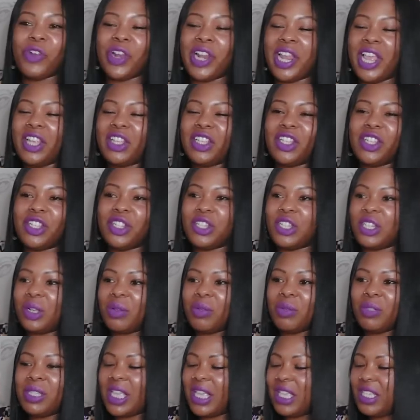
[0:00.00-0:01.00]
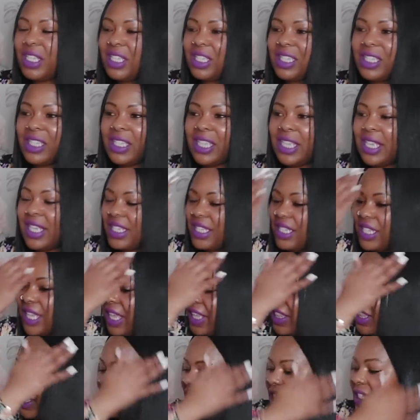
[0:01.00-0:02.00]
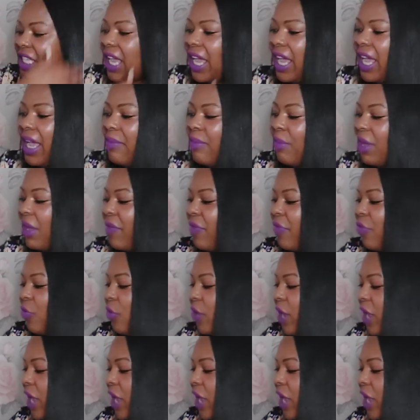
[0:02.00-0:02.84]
relationship status is at this time, I feel